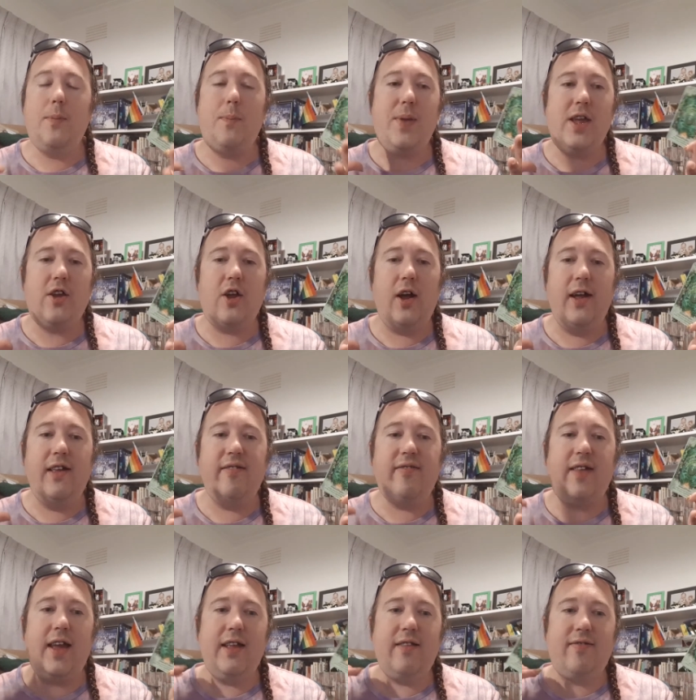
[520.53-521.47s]

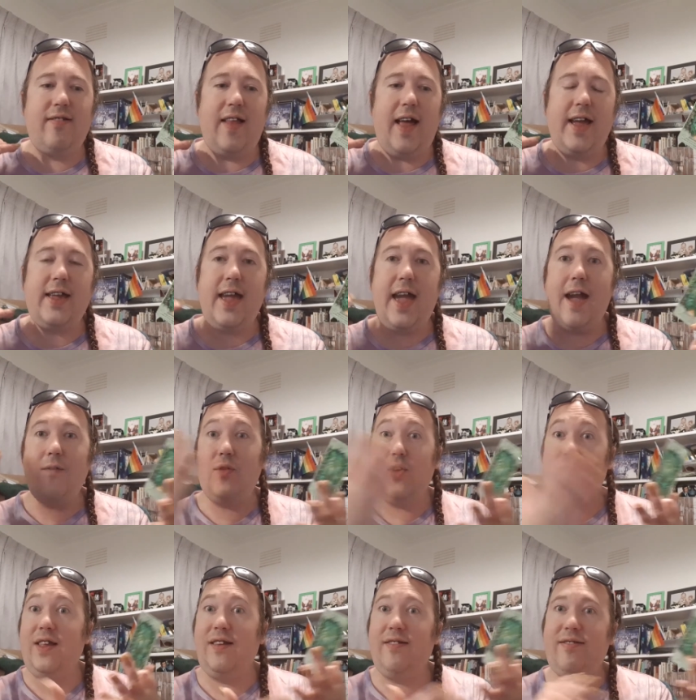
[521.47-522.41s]
because it's like
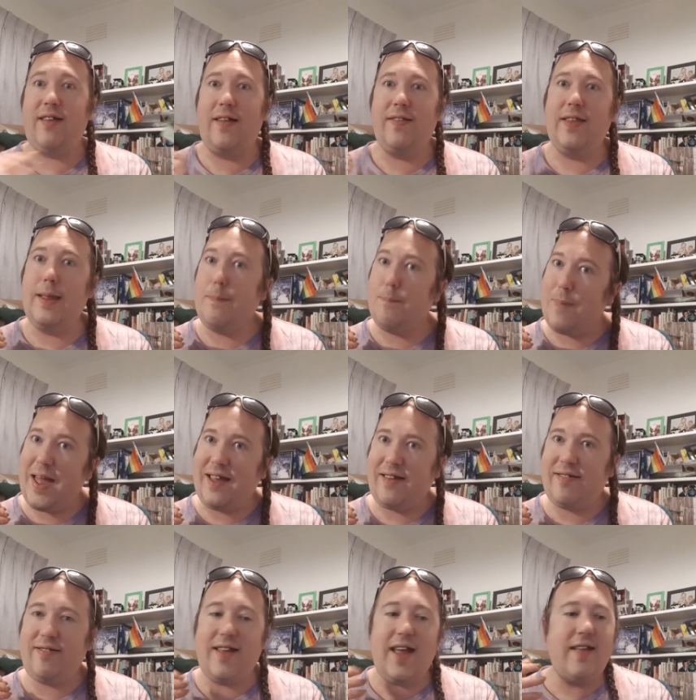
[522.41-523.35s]
everything suddenly
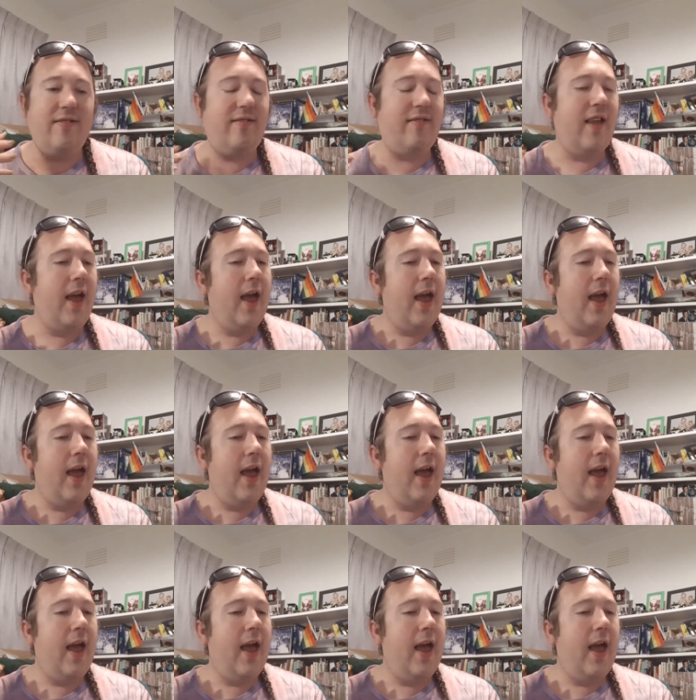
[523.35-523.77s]
makes sense.